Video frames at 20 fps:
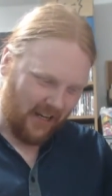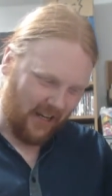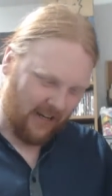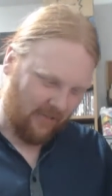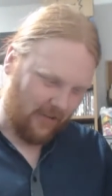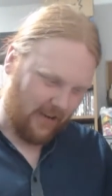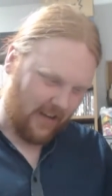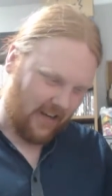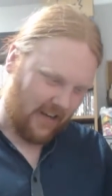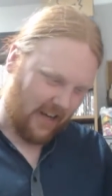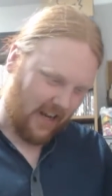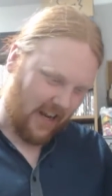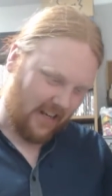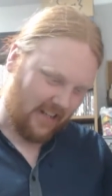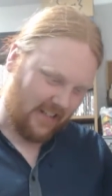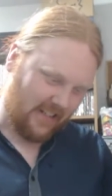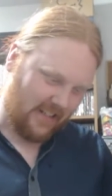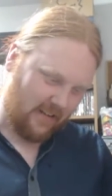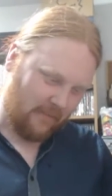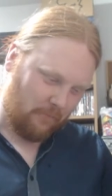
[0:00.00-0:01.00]
quid.
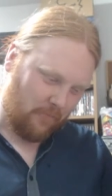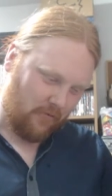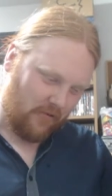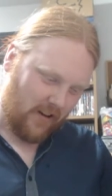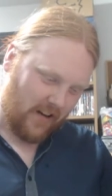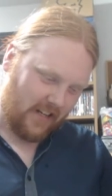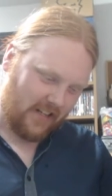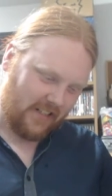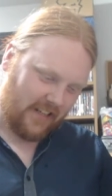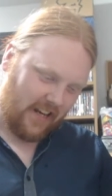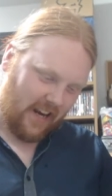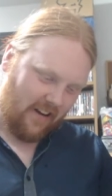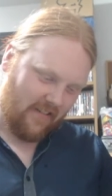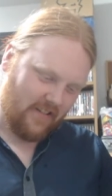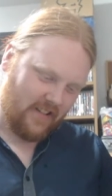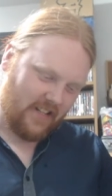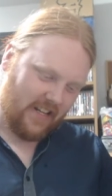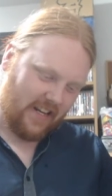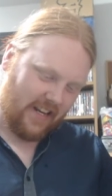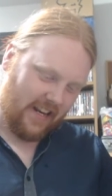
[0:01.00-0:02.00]
Asda price
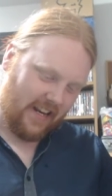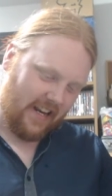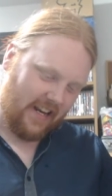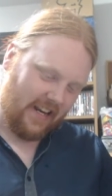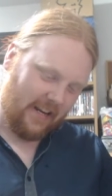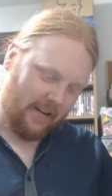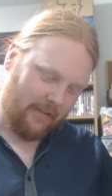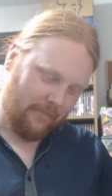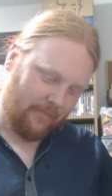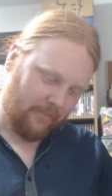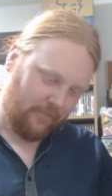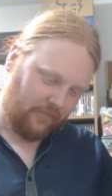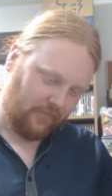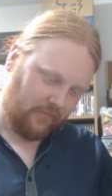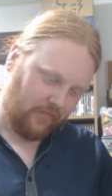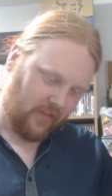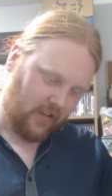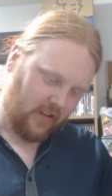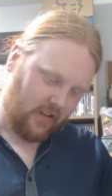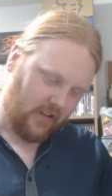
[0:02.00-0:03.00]
guarantee.
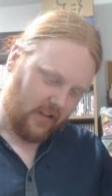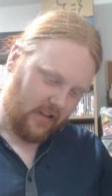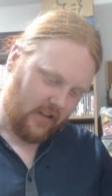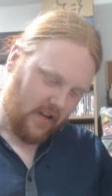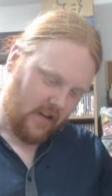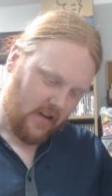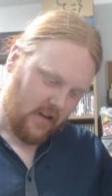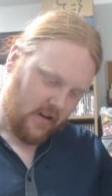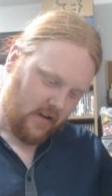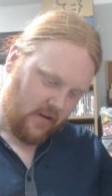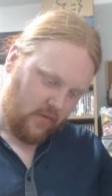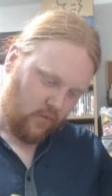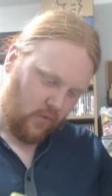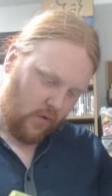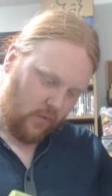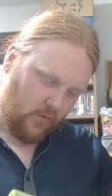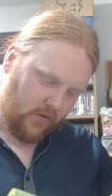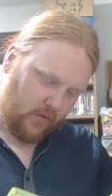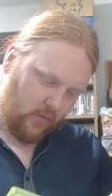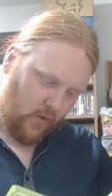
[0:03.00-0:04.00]

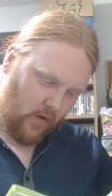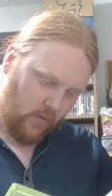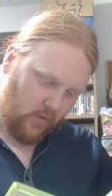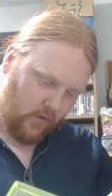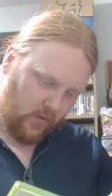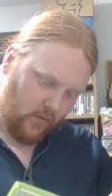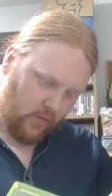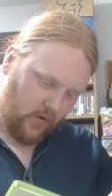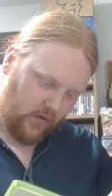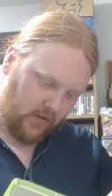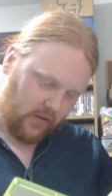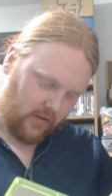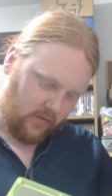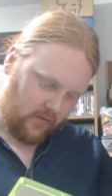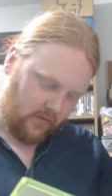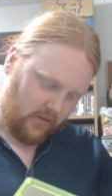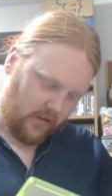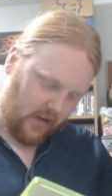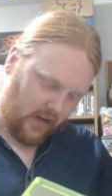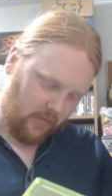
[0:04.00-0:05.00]
What
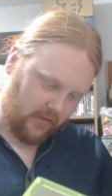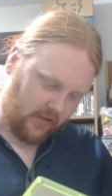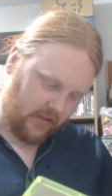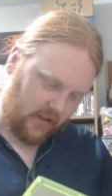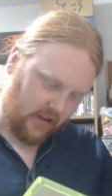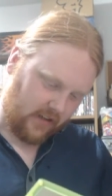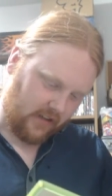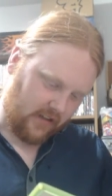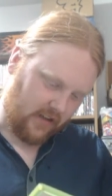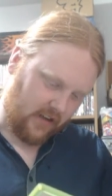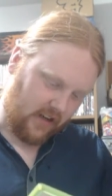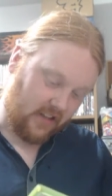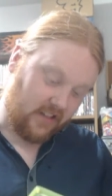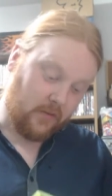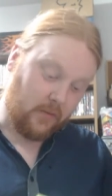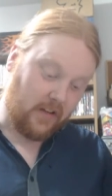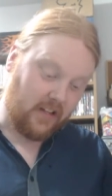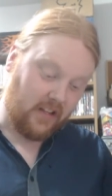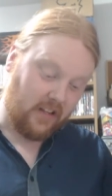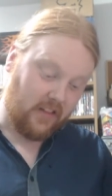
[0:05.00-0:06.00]
date was this? In
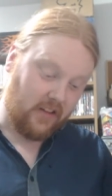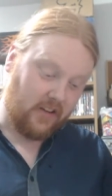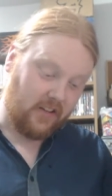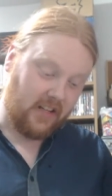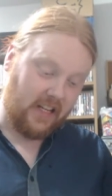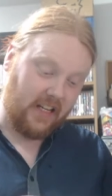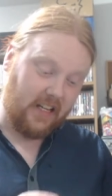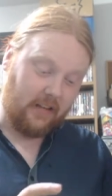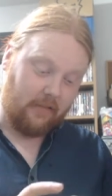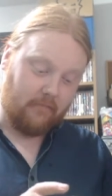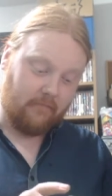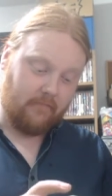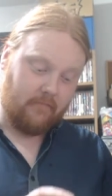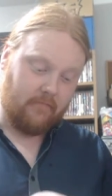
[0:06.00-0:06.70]
2013.